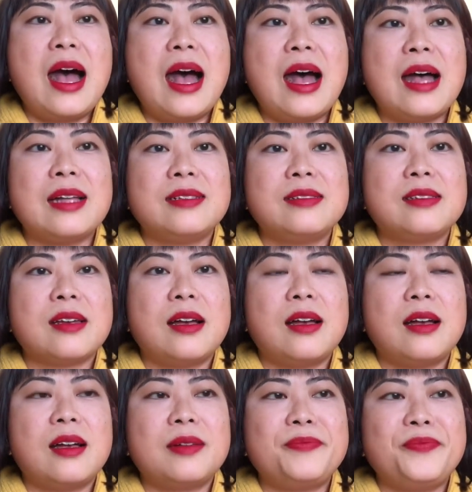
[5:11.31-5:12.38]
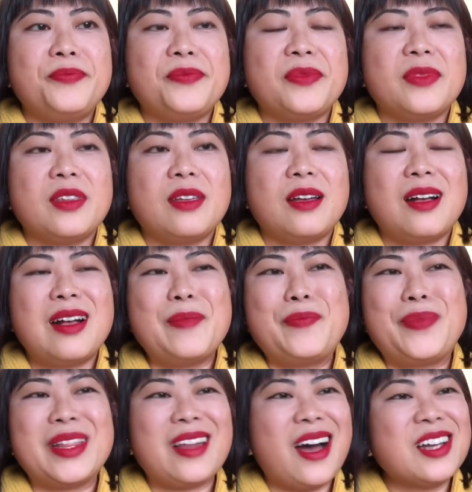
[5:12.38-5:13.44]
And,
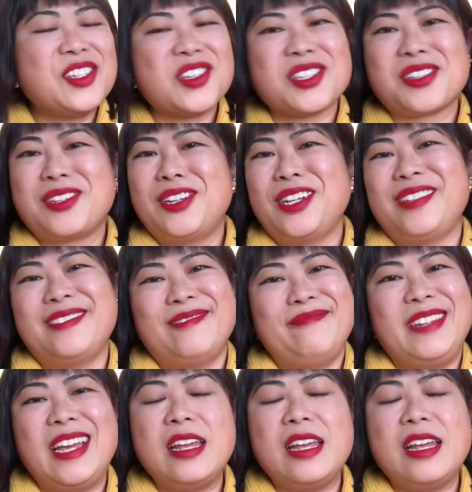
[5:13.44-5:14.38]
but I just couldn't,